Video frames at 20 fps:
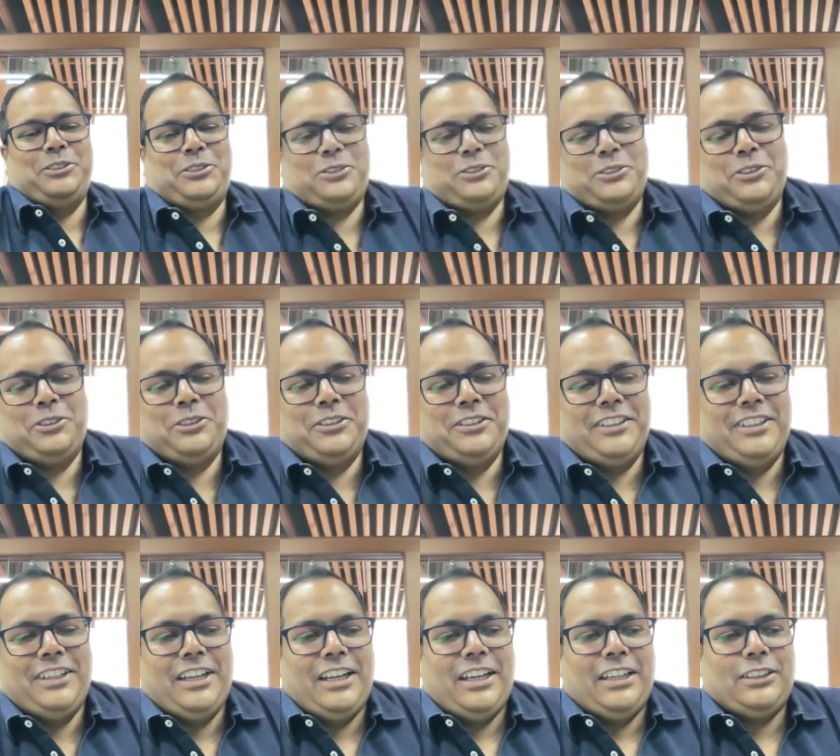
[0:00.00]
so
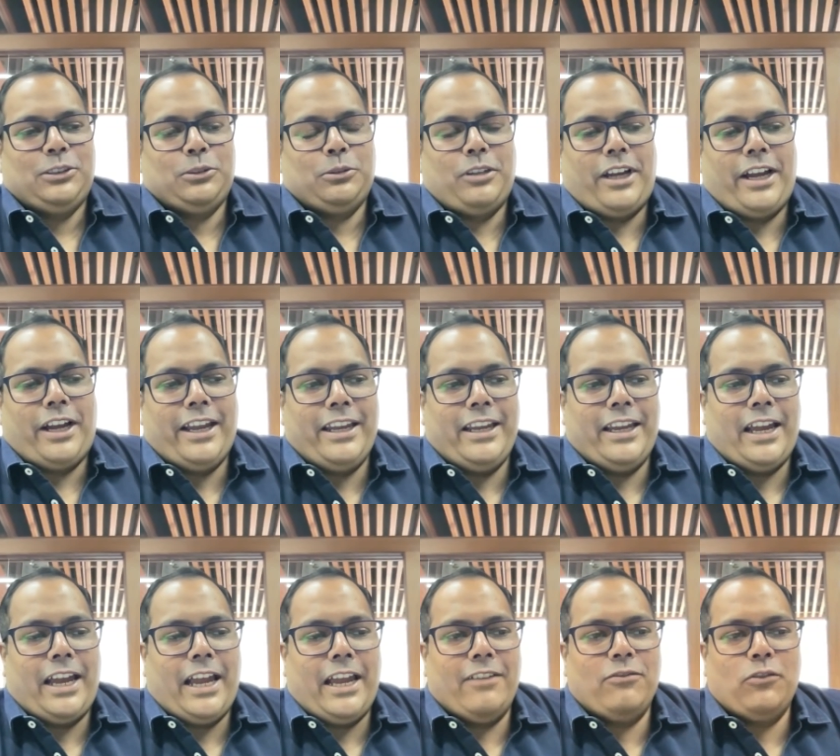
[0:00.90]
so I
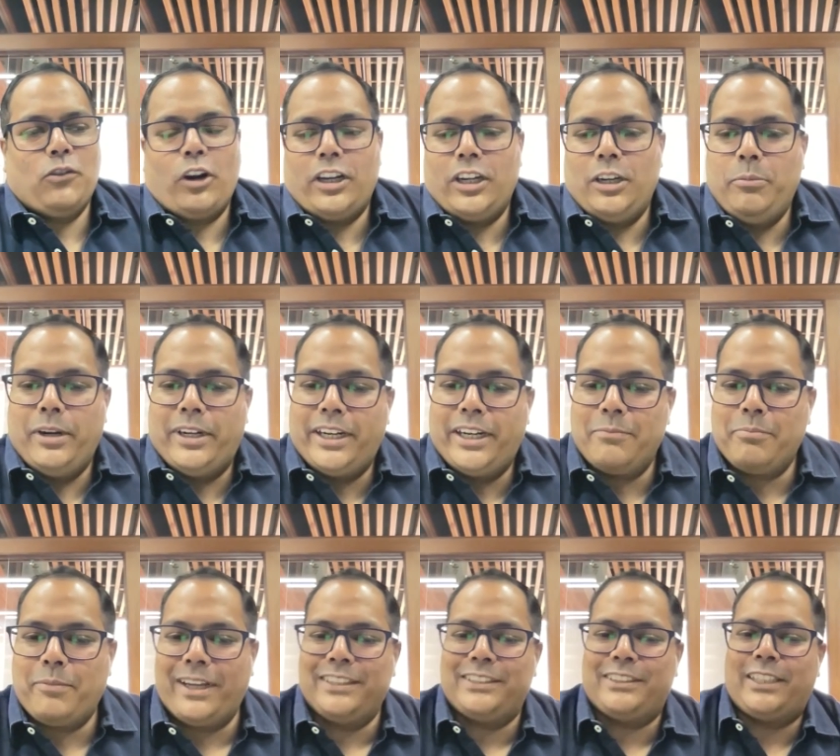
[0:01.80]
I have not limited
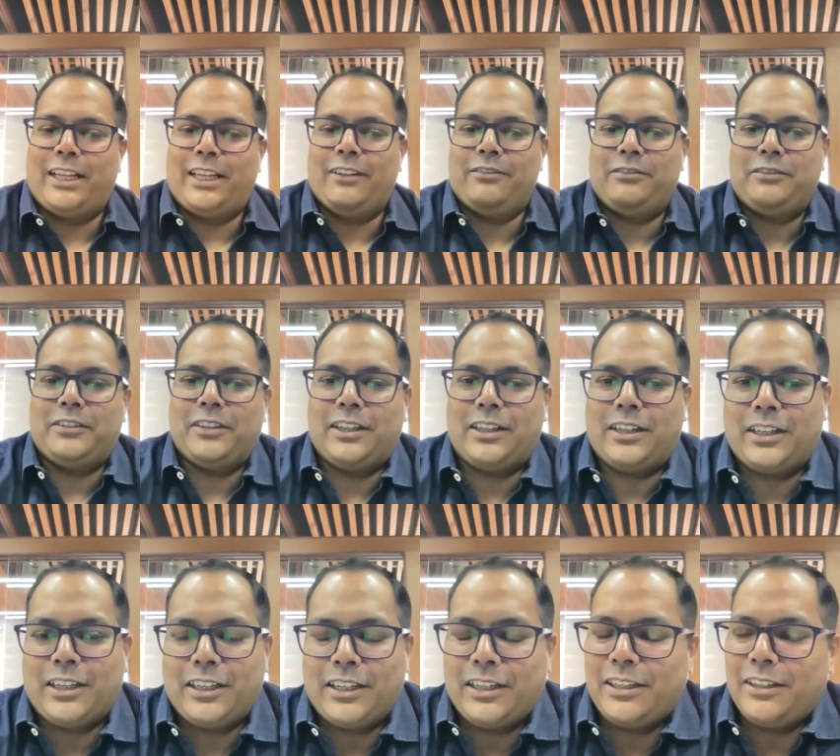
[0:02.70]
myself
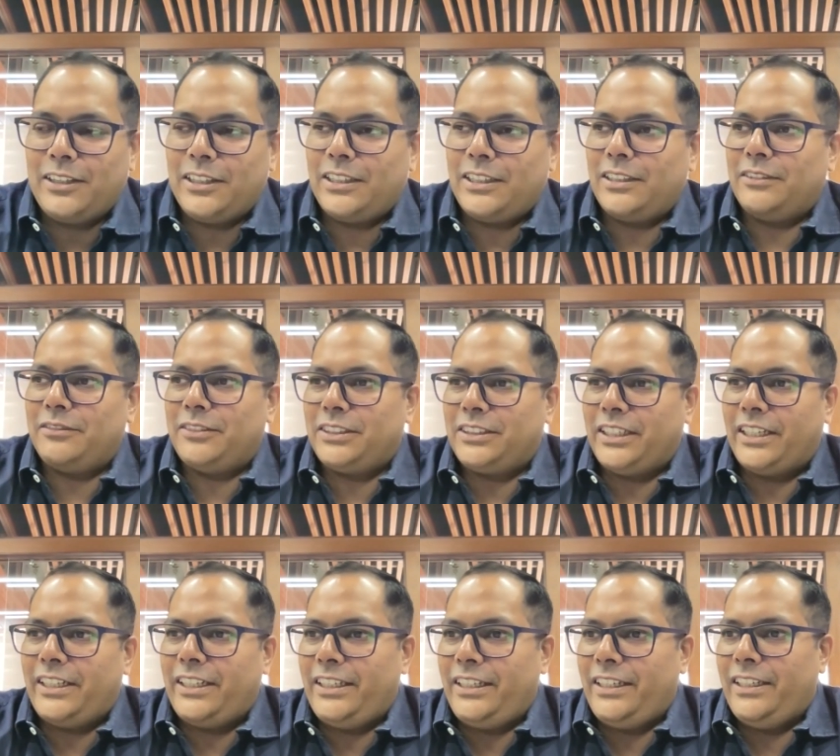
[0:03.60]
uh, uh, with
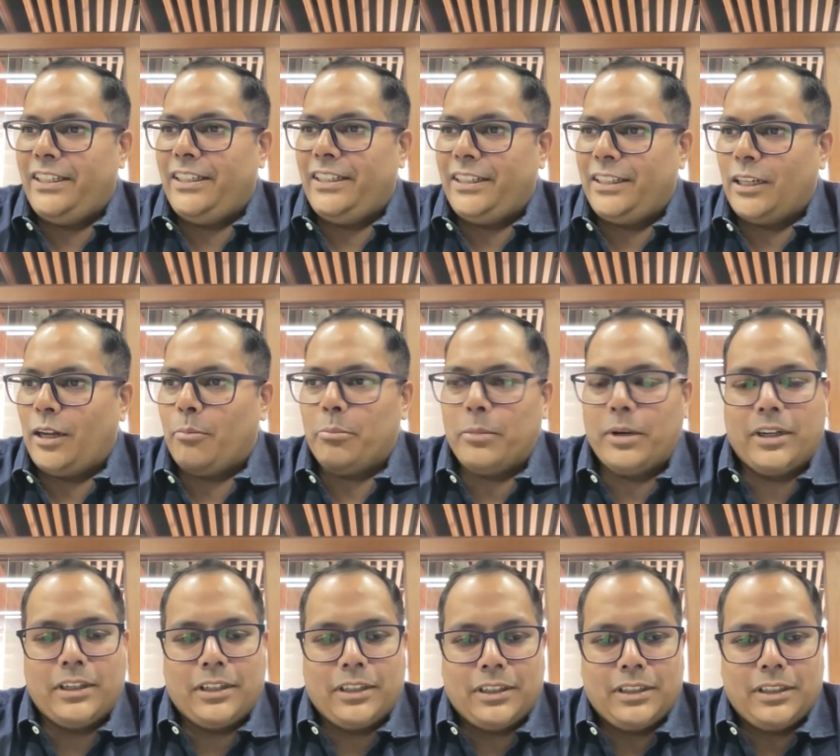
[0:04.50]
any
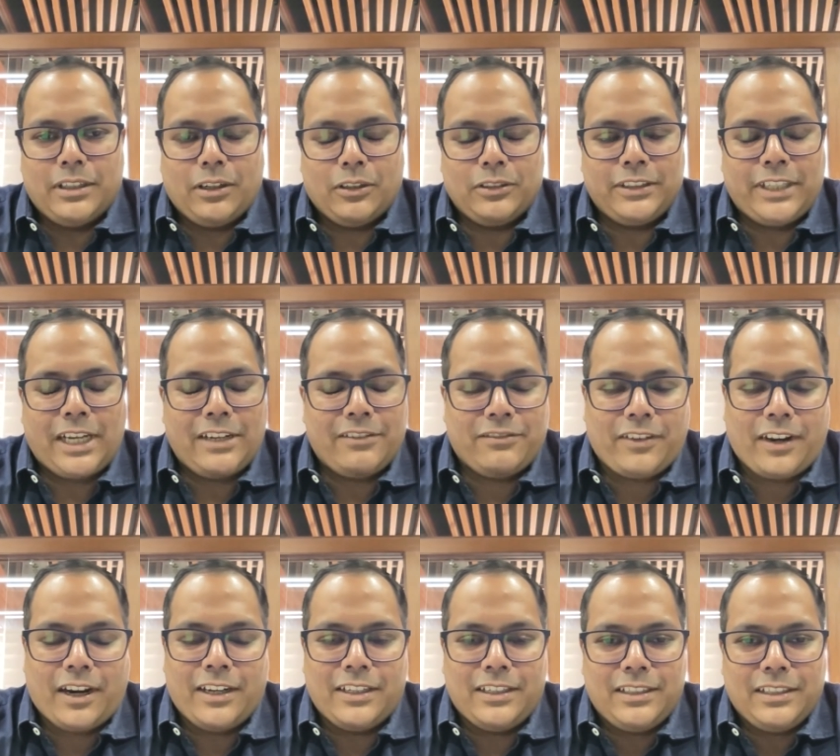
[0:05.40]
number on that
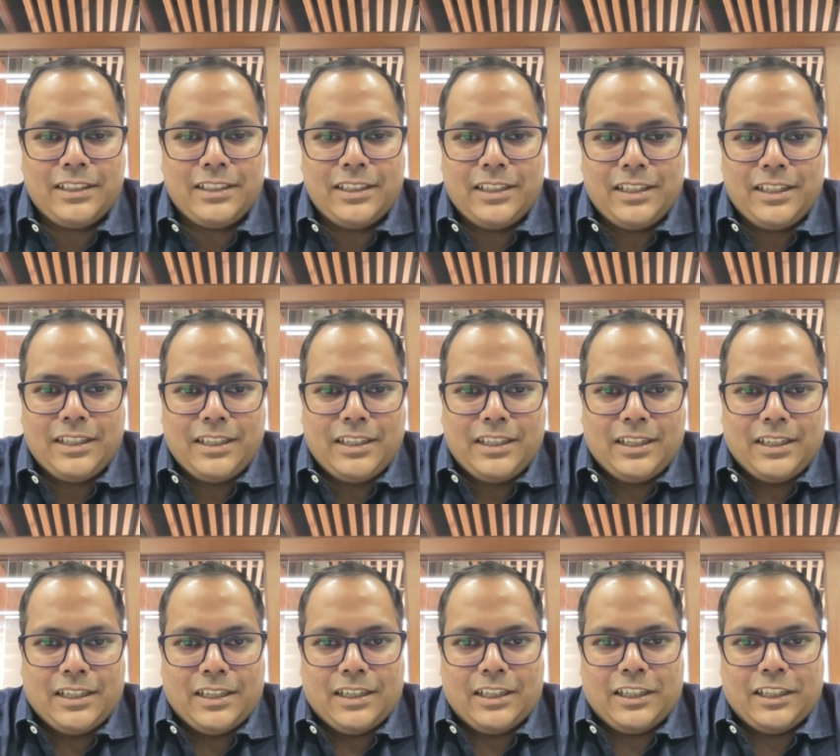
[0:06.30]
front.
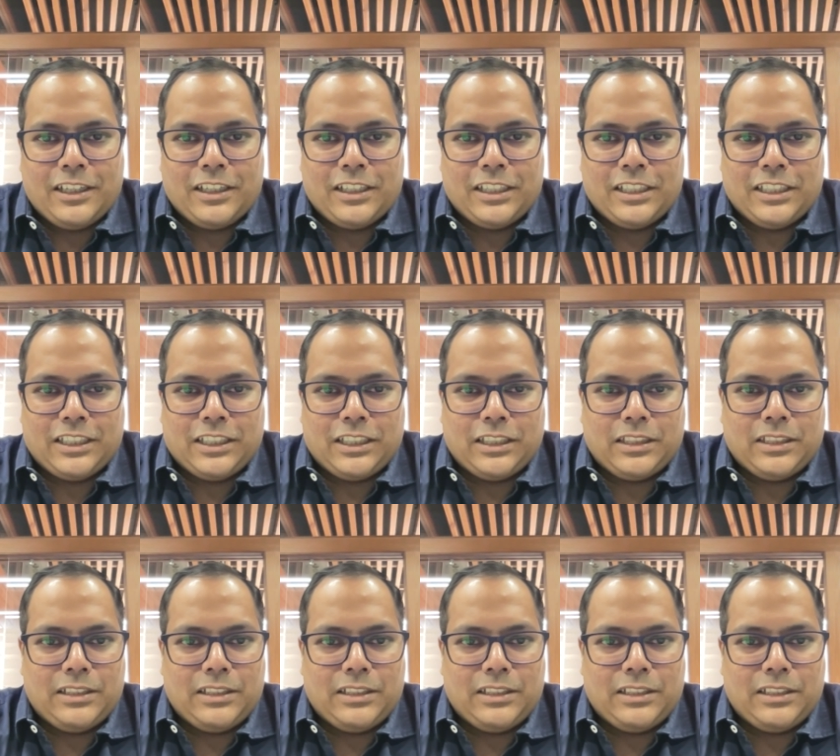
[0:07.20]
Uh,
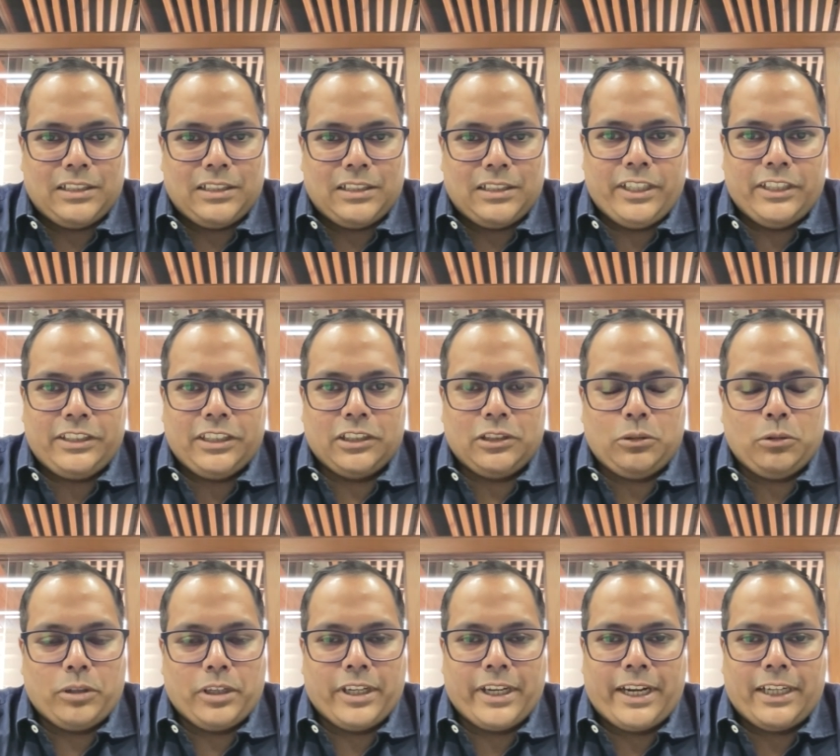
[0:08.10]
we we are just
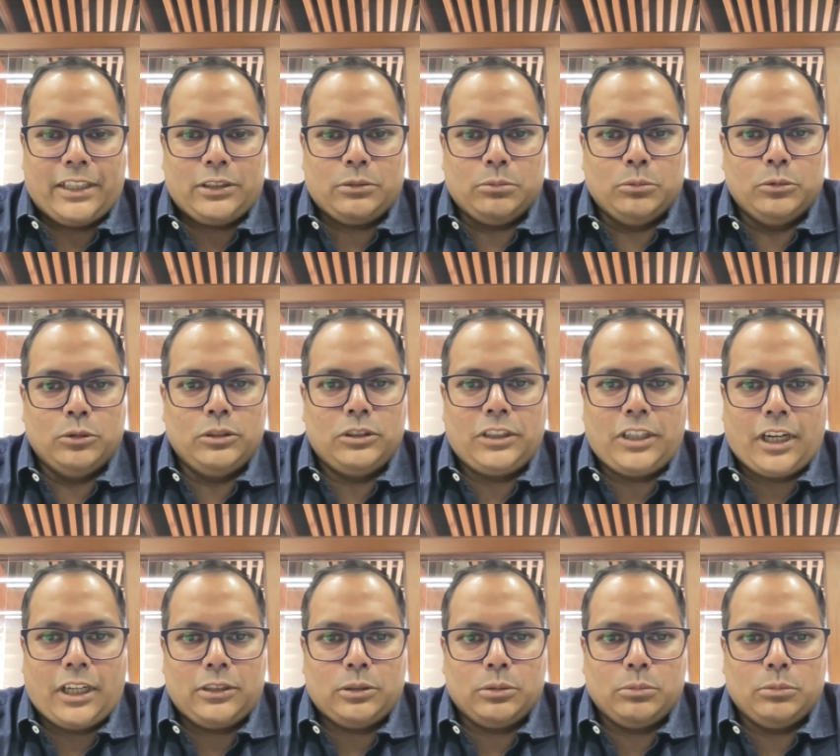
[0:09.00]
looking at smooth
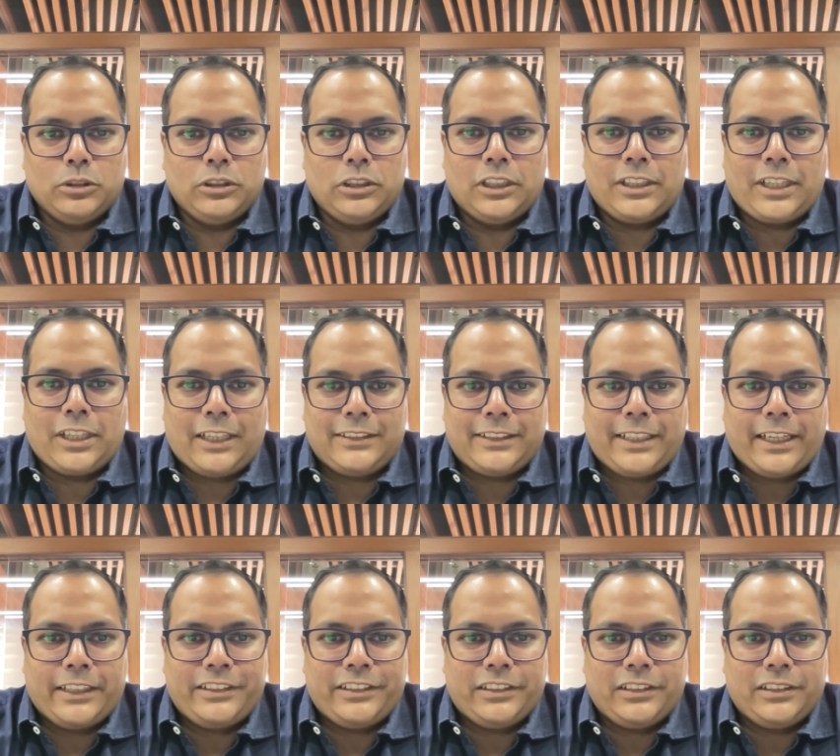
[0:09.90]
smoother
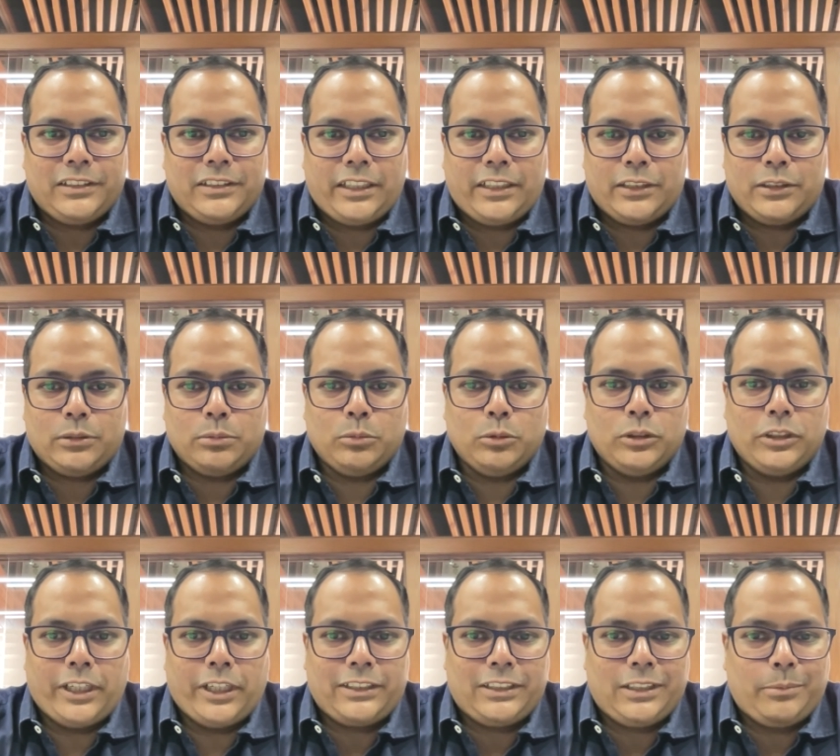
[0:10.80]
transactions and
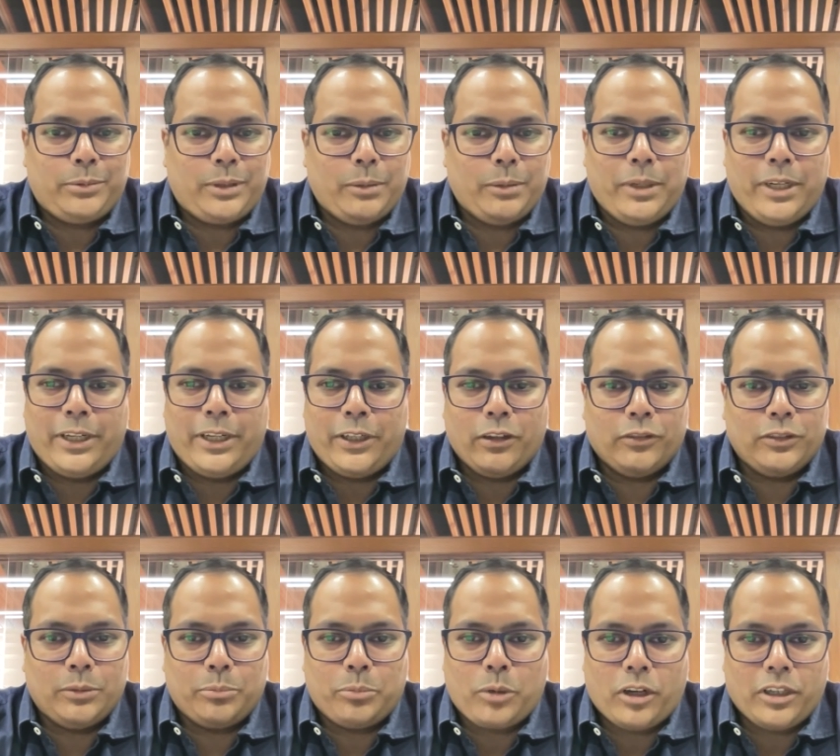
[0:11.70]
smoother acceptability
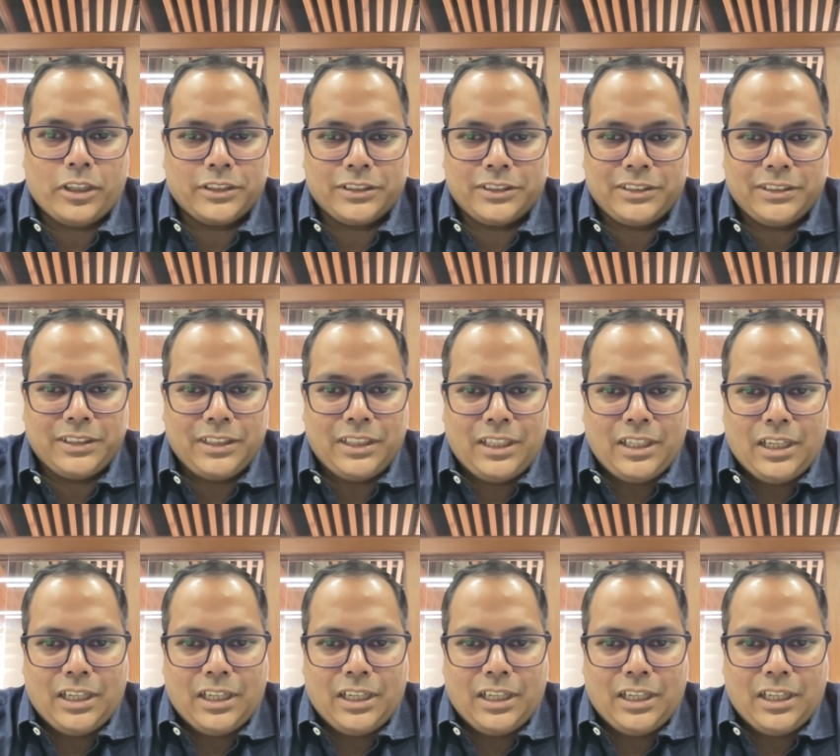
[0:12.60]
of the products.